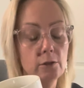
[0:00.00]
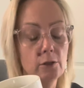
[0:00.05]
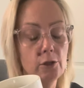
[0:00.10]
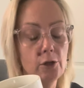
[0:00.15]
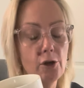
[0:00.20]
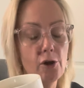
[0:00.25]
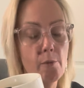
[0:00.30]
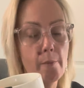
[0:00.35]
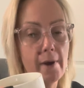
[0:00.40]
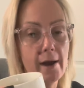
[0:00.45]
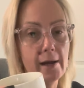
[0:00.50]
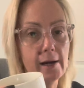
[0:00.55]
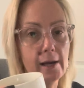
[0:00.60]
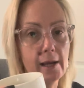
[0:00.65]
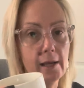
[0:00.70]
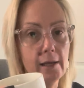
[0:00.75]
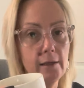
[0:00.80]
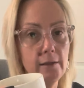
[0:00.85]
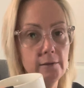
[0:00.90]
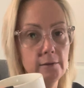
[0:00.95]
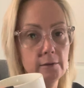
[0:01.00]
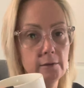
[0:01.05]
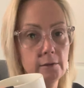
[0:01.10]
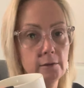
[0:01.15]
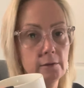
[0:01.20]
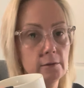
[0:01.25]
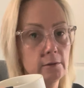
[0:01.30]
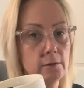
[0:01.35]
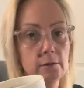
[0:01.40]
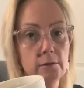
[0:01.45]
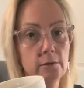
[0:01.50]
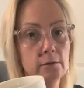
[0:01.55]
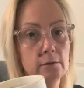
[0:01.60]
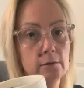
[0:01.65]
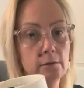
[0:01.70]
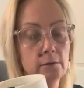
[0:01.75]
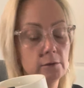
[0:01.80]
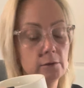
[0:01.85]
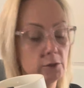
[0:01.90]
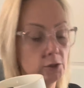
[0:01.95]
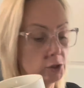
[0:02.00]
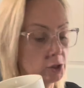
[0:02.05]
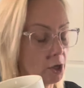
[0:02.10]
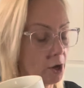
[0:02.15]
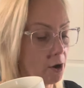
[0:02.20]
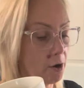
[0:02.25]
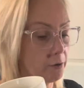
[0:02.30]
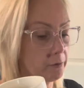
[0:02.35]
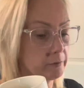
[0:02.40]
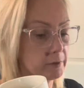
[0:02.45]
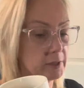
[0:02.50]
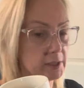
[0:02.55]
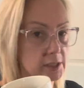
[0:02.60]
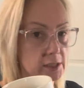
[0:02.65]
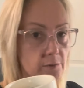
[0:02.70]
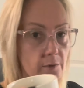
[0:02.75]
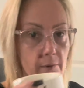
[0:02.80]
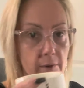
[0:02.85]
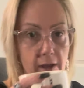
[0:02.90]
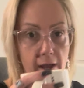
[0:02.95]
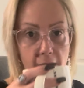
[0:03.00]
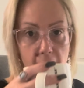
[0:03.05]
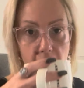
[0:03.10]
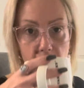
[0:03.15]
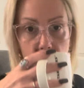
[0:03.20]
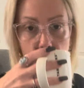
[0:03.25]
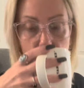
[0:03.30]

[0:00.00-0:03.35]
Nobody. So, this is what we got.